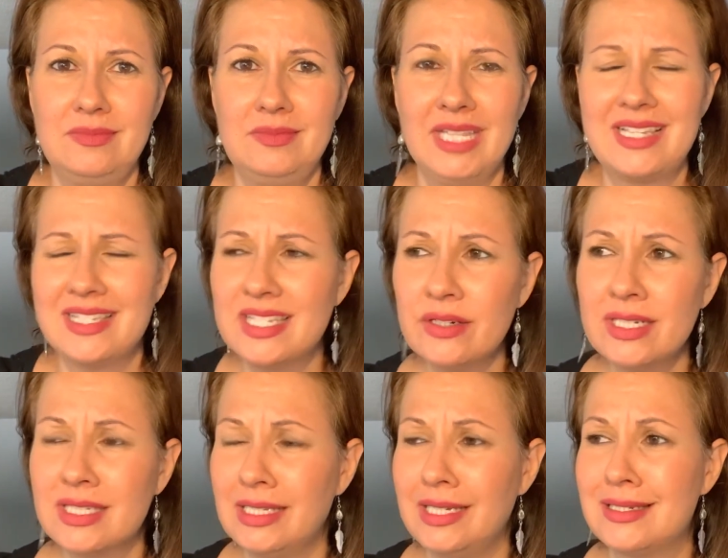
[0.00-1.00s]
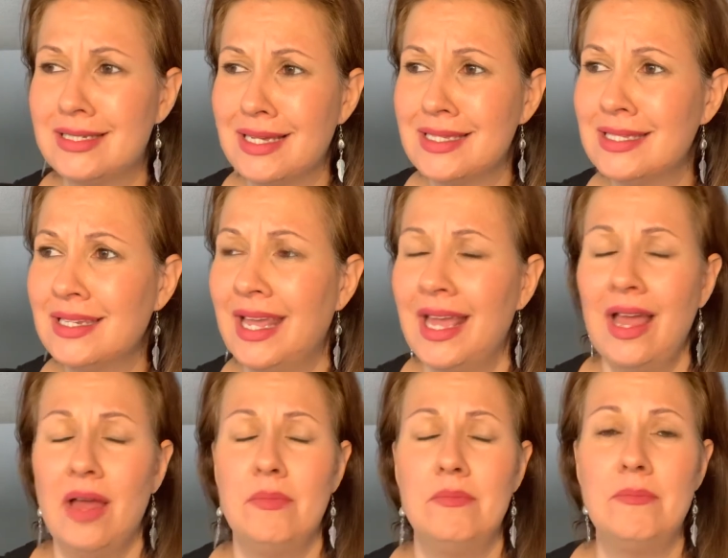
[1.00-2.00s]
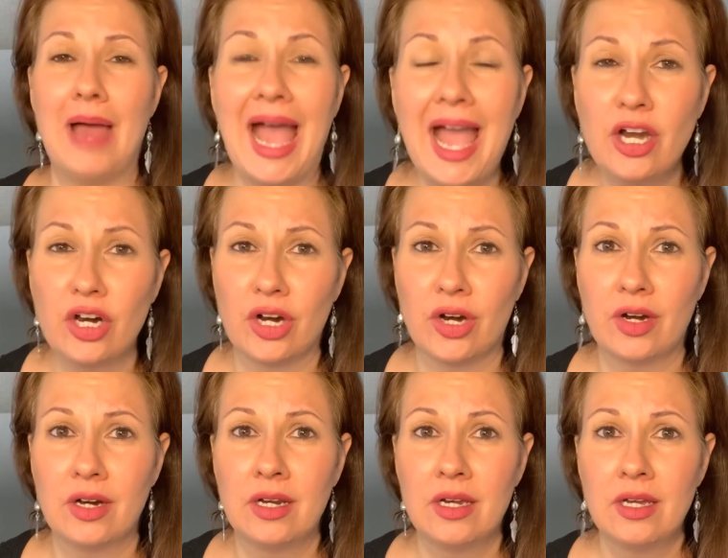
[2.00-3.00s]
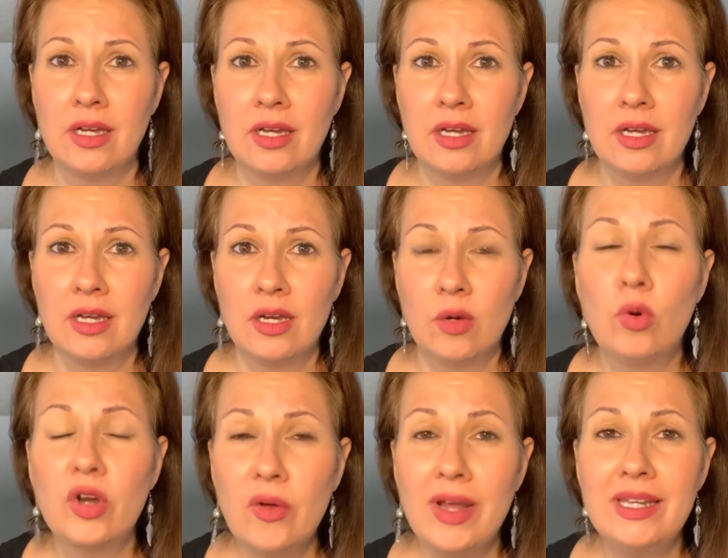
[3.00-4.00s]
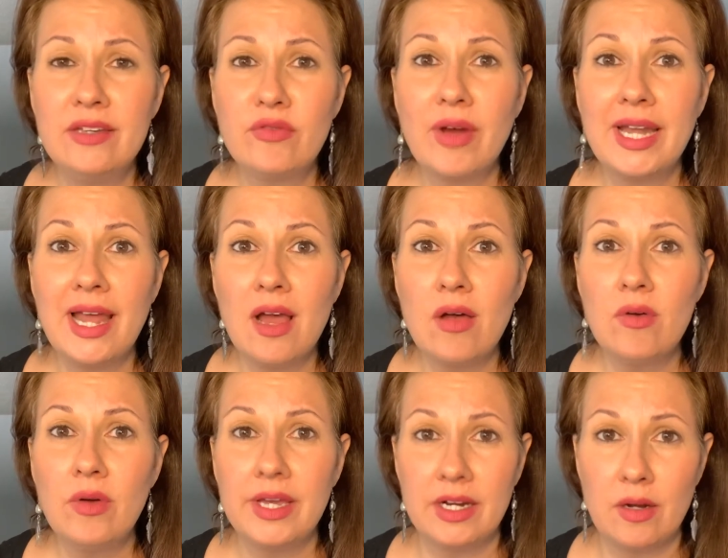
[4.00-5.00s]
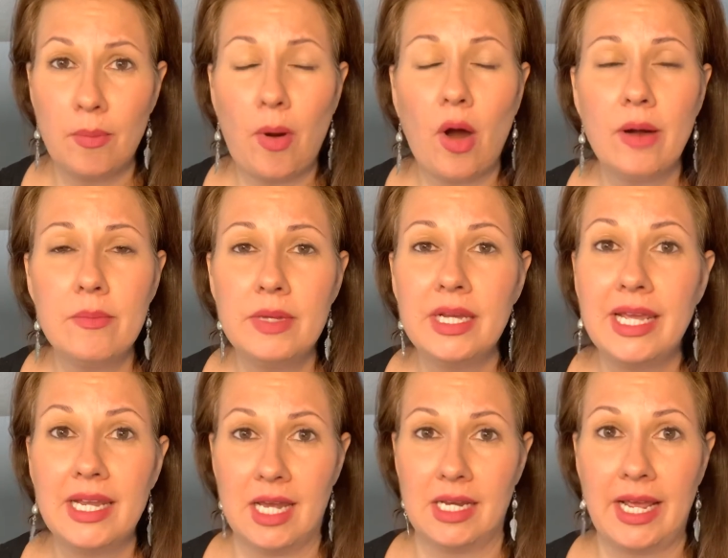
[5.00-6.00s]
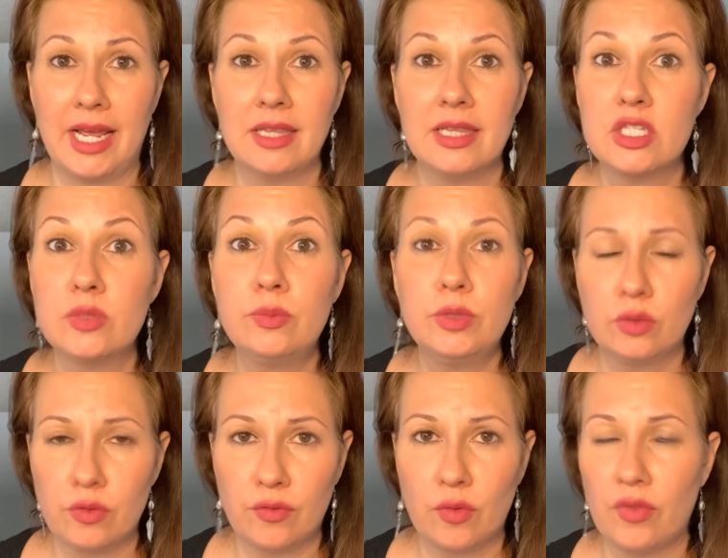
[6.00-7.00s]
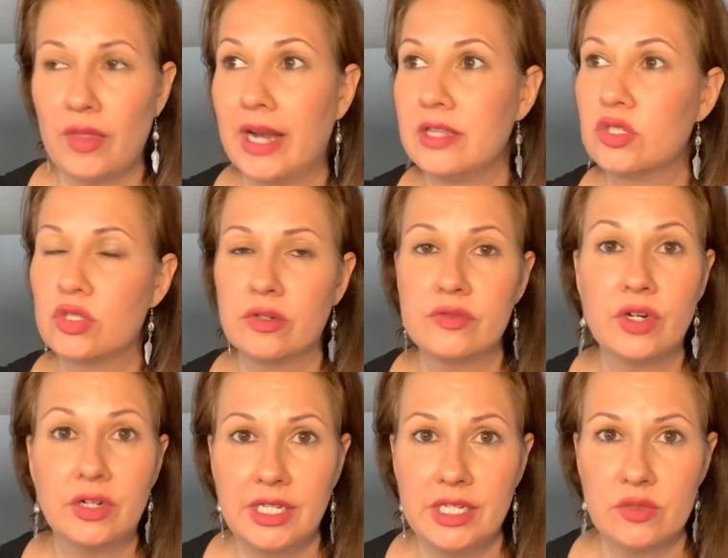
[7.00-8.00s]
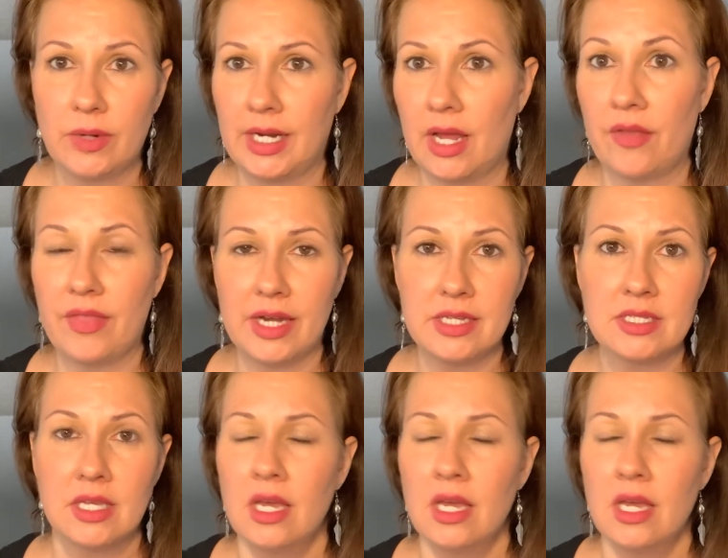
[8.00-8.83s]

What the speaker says: Like, seriously, it doesn't matter. Where do I live right now? In an apartment in LA. That's beautiful. That serves our needs right now. That is